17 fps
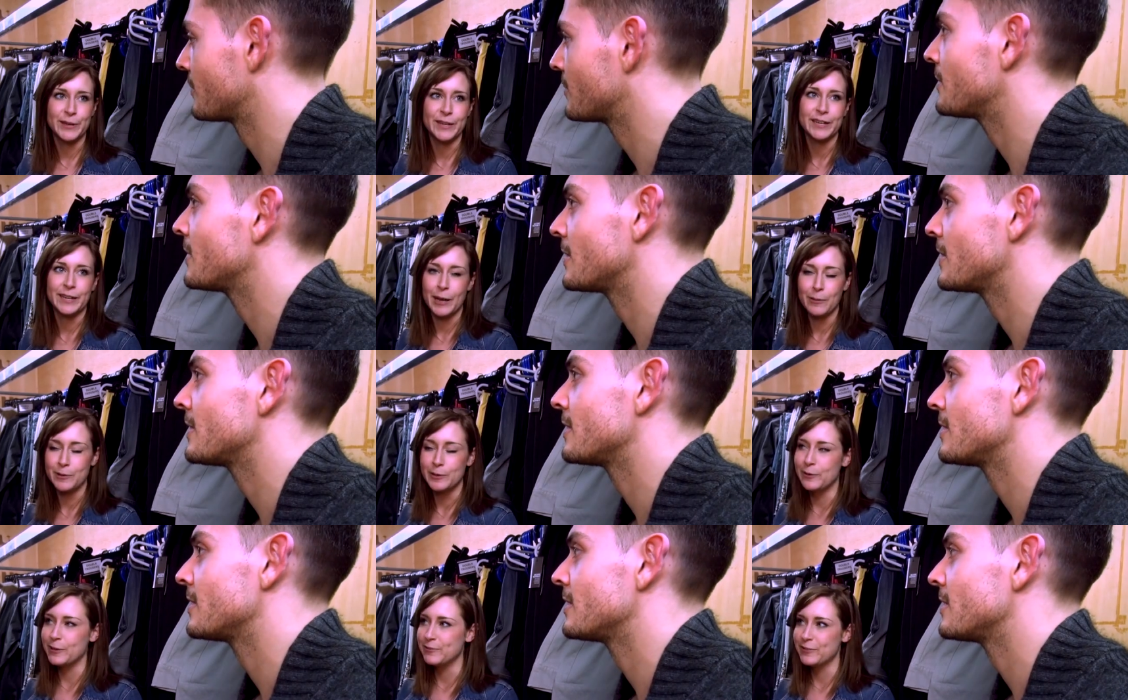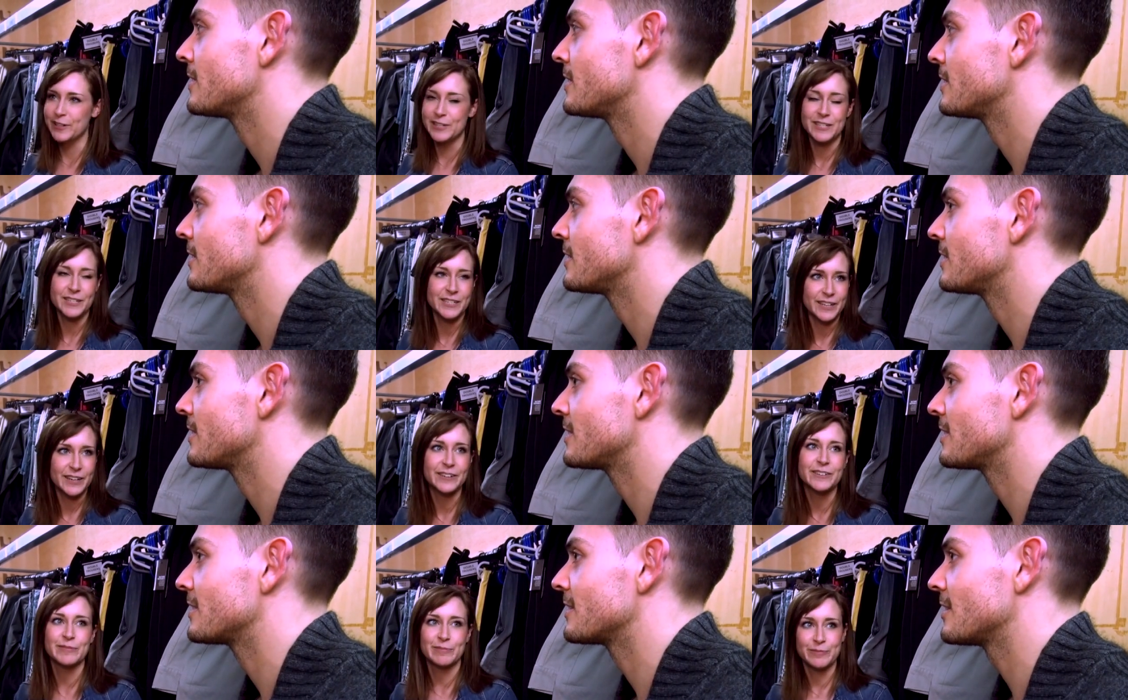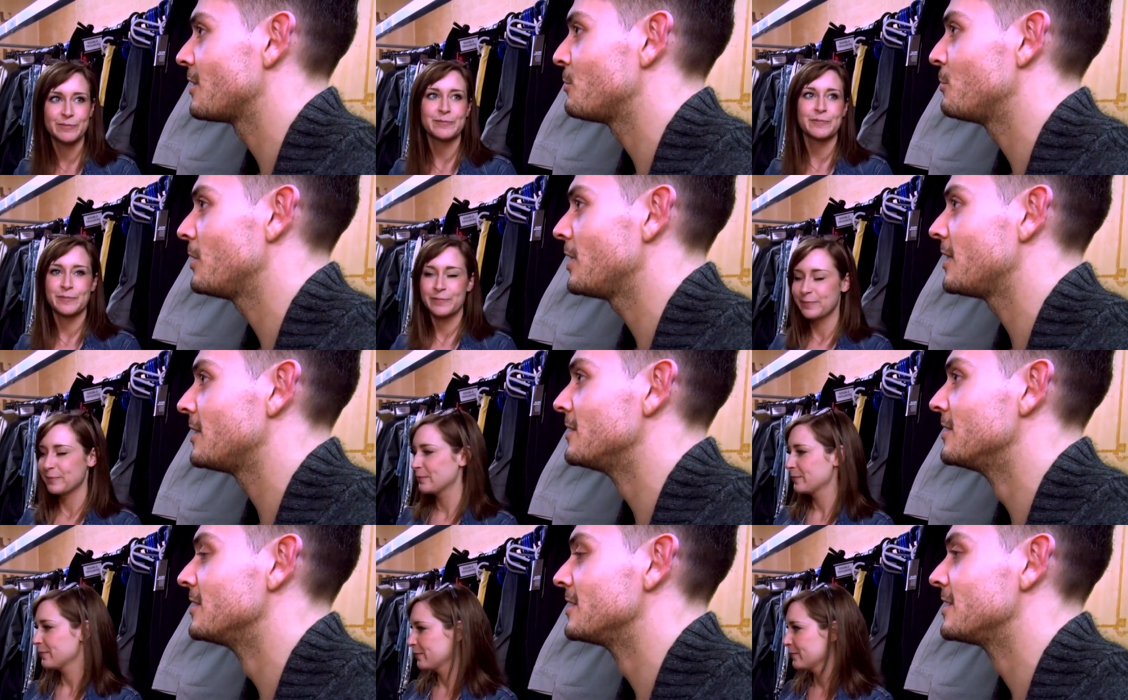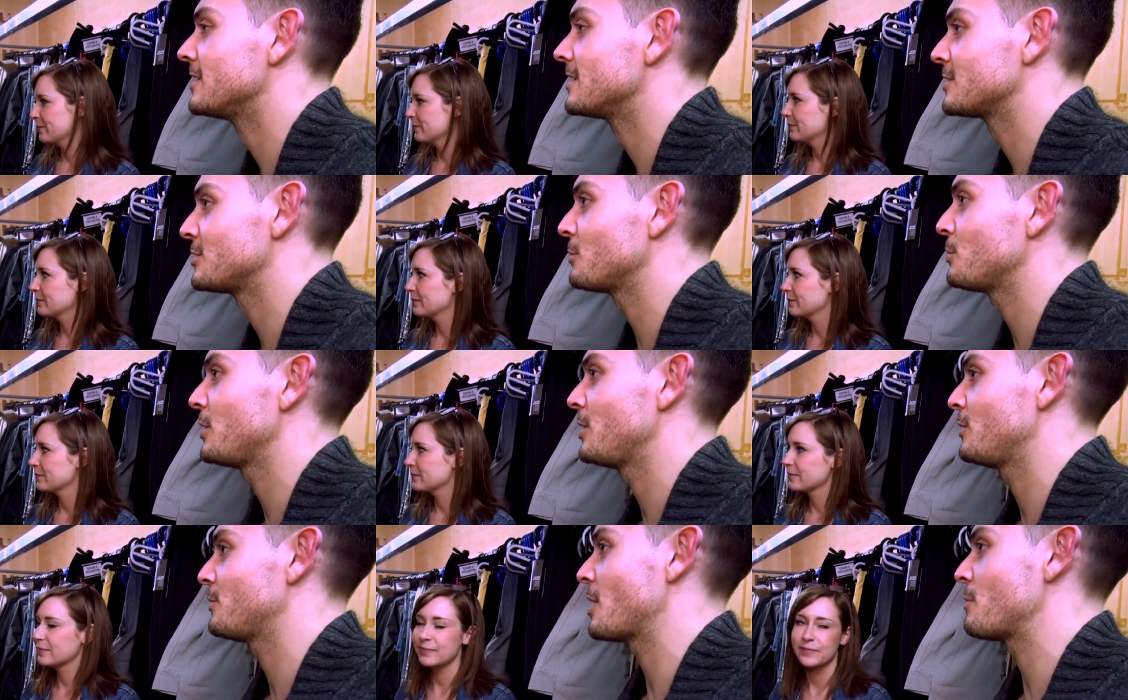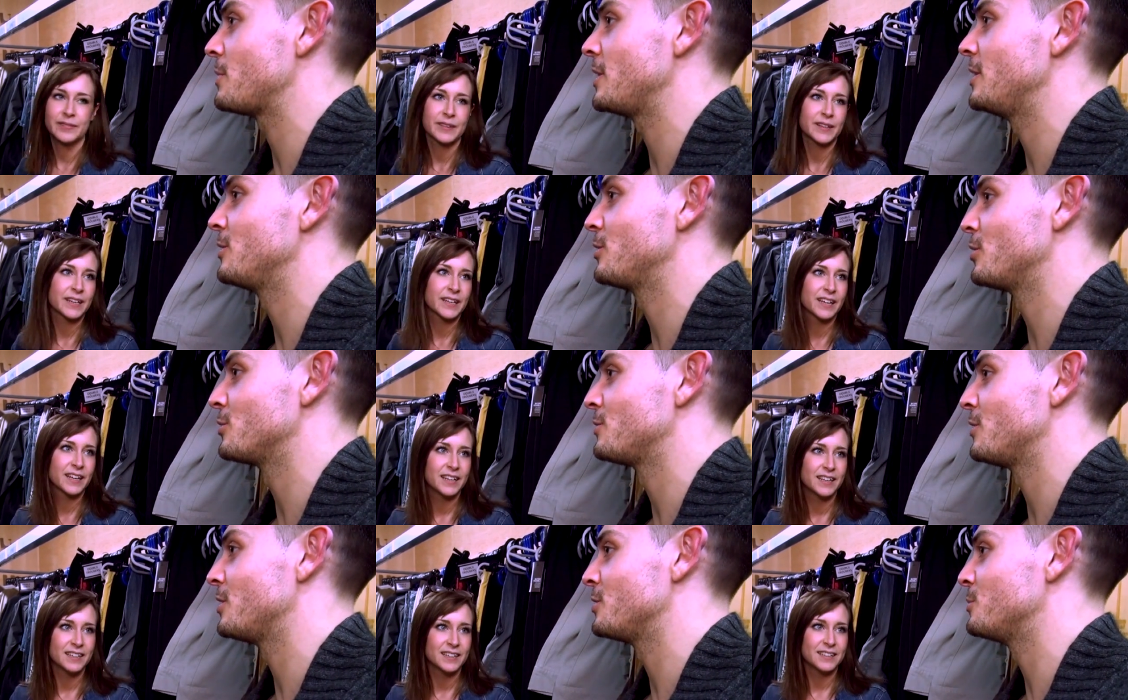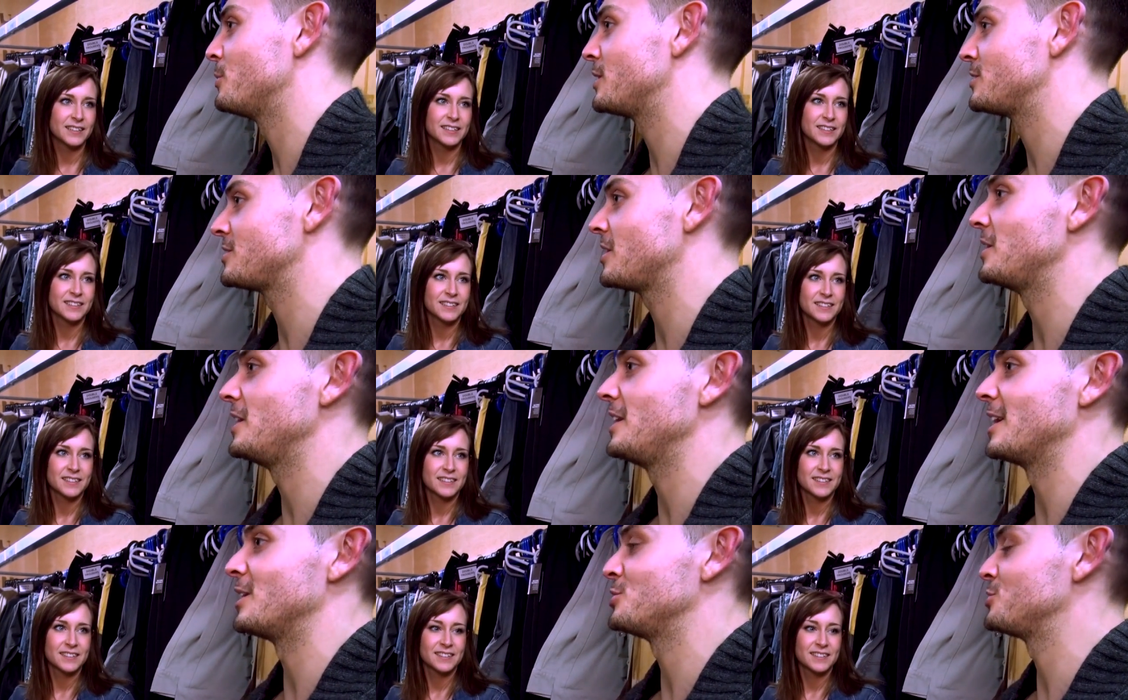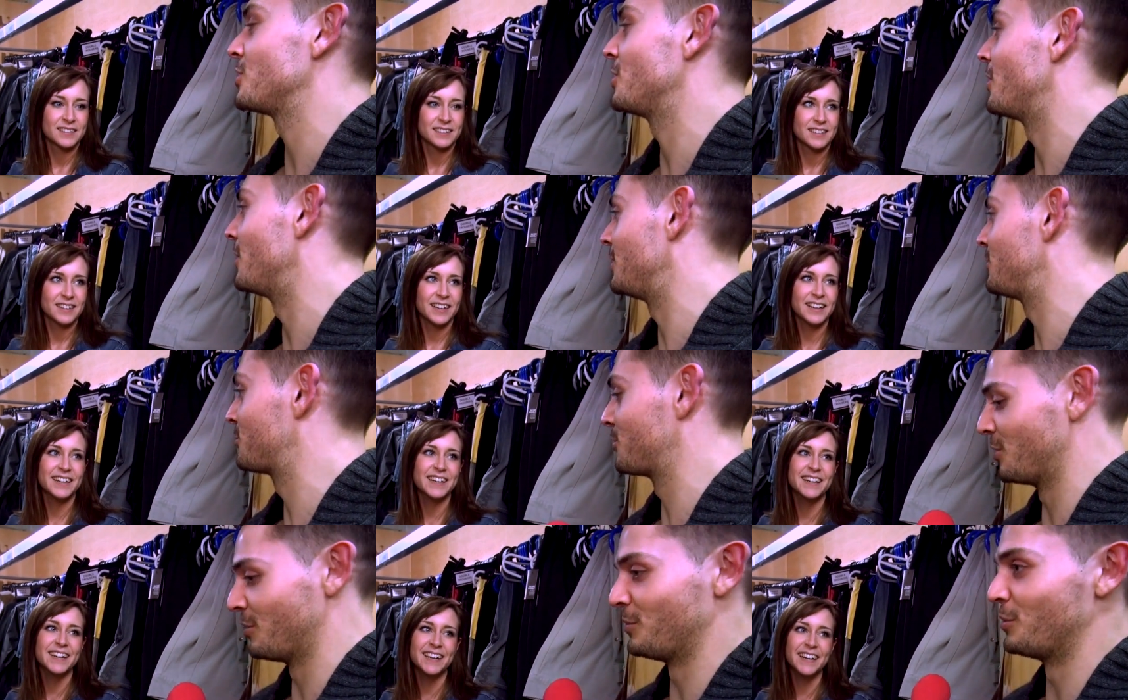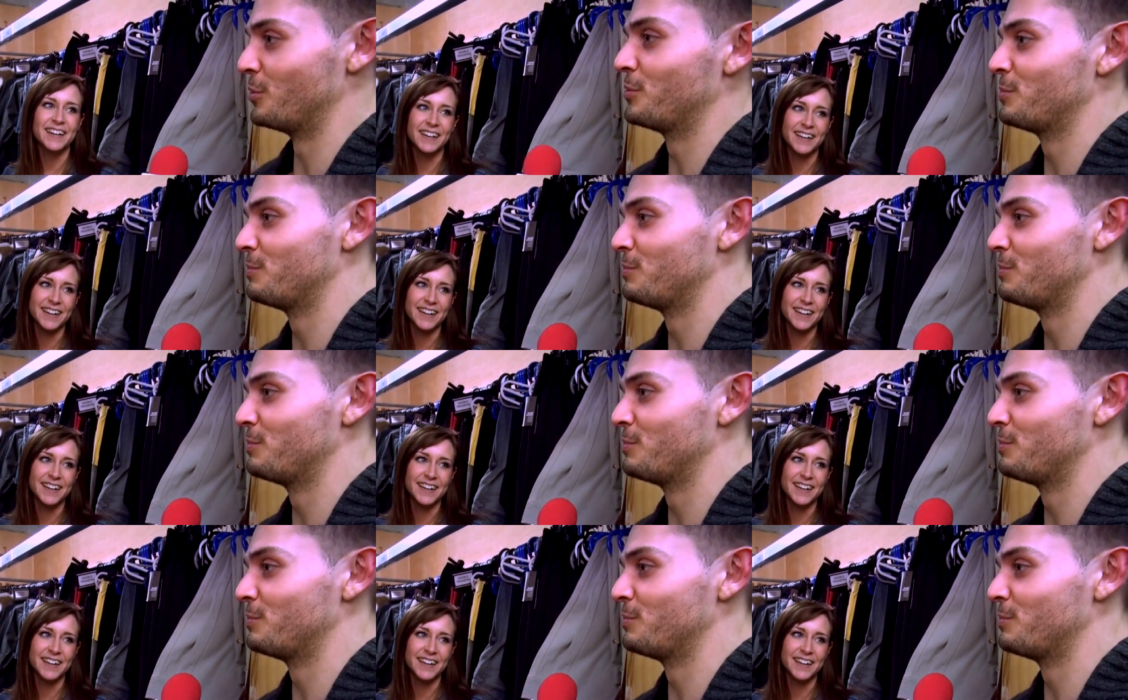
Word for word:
Speaker 1: but it can be quite fun to do.
Speaker 2: Oh wow. Because I'm thinking of that bit in The Godfather where Sonny gets shot and he's sort of all